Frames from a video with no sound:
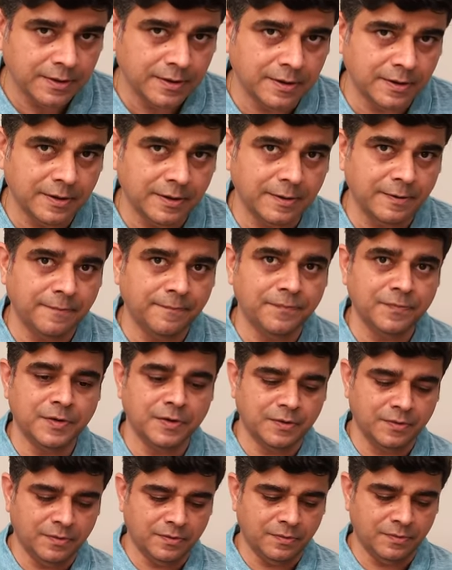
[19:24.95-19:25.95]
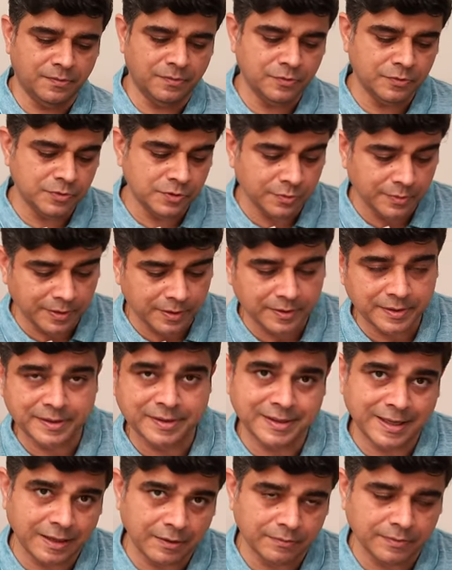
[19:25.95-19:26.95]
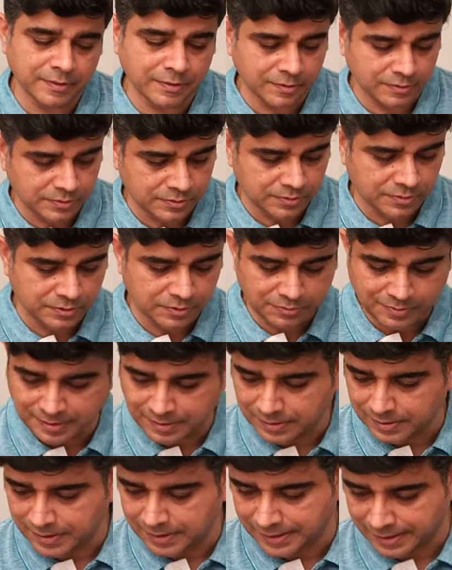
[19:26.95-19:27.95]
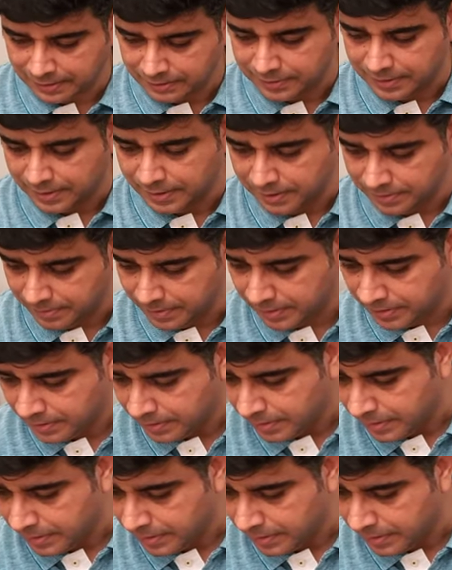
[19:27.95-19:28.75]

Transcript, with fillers: Uh, you know, who's the winner in that one also as well. I'll get to that in a bit.